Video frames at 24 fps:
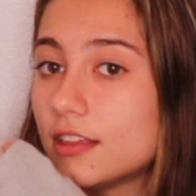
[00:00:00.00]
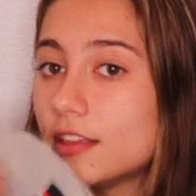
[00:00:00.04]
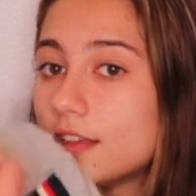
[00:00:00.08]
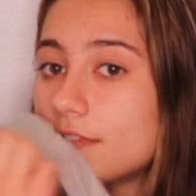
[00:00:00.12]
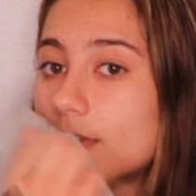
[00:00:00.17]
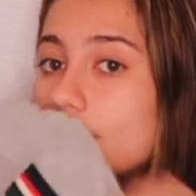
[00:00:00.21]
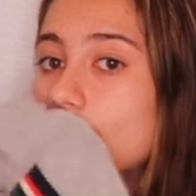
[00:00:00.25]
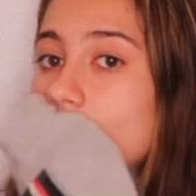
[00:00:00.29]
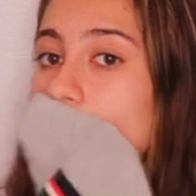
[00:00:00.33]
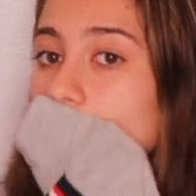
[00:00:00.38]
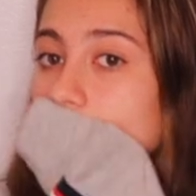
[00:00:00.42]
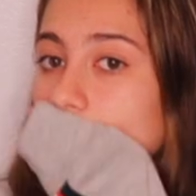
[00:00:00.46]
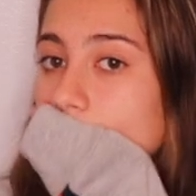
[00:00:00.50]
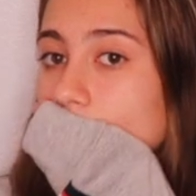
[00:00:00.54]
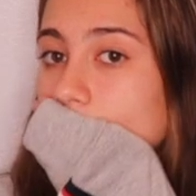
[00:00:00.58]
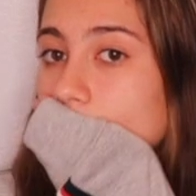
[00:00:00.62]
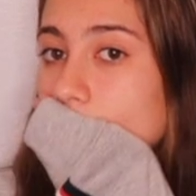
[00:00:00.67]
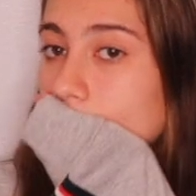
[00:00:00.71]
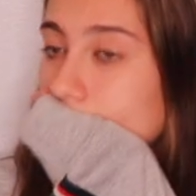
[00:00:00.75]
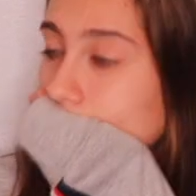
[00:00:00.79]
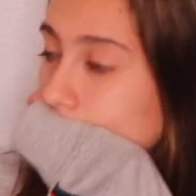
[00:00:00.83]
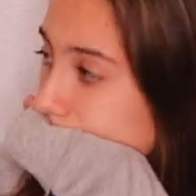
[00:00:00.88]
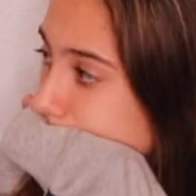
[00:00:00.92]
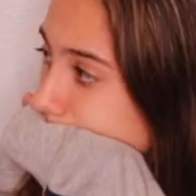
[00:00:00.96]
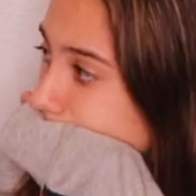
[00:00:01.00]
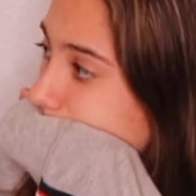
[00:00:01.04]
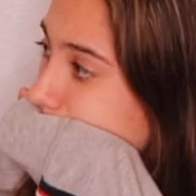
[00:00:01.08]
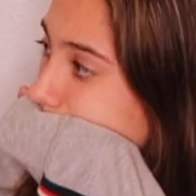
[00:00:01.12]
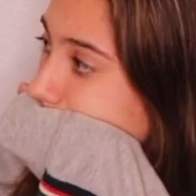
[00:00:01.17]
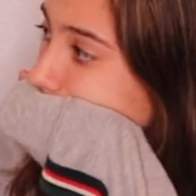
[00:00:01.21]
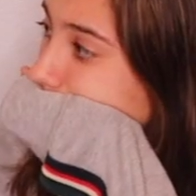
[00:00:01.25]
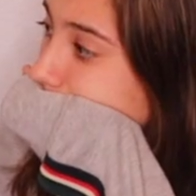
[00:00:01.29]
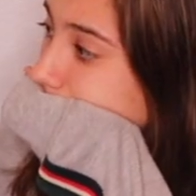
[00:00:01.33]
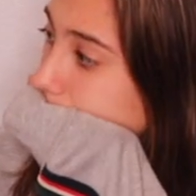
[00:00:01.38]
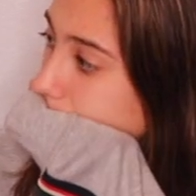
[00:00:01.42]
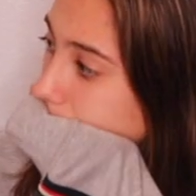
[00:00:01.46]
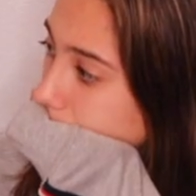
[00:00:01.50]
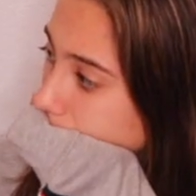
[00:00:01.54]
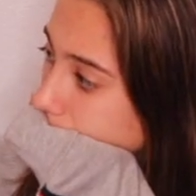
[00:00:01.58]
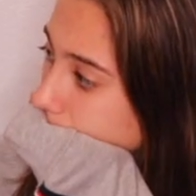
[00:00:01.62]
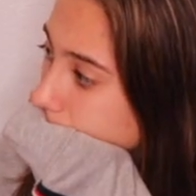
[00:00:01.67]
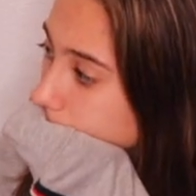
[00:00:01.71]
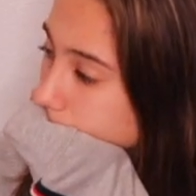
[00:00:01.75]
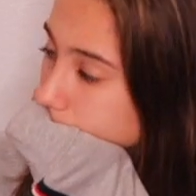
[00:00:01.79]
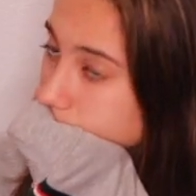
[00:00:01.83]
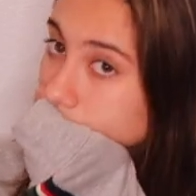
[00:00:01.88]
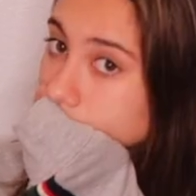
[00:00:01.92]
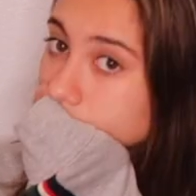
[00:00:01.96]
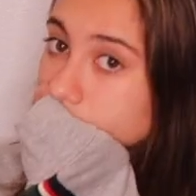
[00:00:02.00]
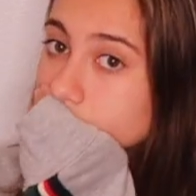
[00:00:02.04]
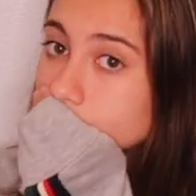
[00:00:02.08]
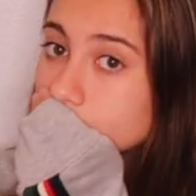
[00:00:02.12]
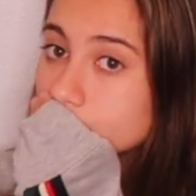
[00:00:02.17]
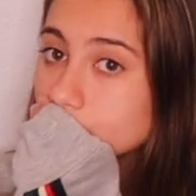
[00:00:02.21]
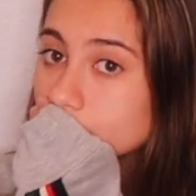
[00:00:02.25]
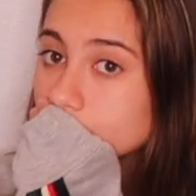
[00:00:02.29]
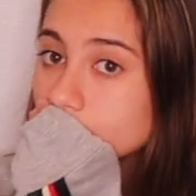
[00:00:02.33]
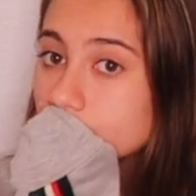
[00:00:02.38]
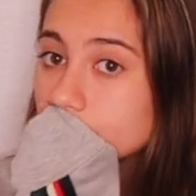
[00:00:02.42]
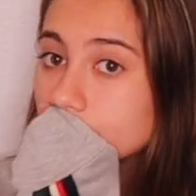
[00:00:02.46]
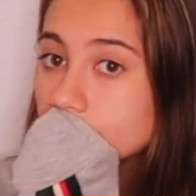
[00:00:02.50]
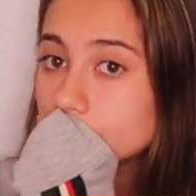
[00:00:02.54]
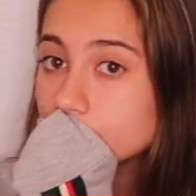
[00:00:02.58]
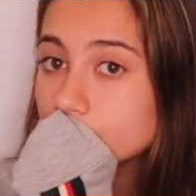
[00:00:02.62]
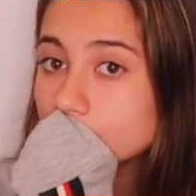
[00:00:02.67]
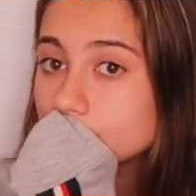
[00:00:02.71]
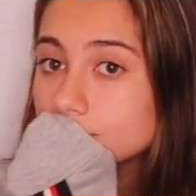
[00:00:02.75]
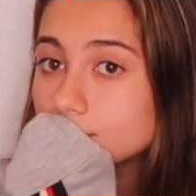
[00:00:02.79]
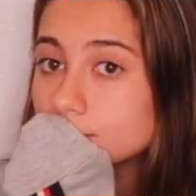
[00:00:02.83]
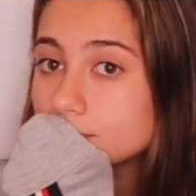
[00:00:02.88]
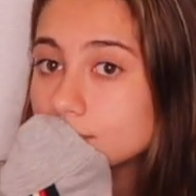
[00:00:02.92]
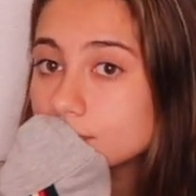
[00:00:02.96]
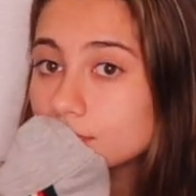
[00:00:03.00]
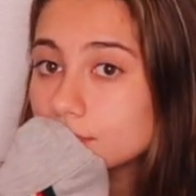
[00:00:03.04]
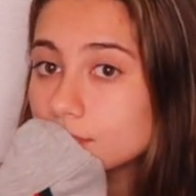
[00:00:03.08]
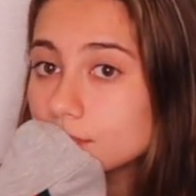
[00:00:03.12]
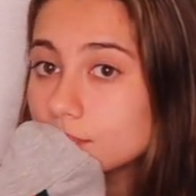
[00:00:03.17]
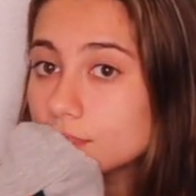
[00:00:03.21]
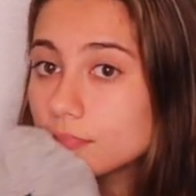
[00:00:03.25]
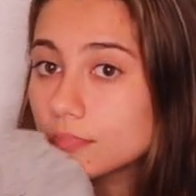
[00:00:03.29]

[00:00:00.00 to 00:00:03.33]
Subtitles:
[no speech]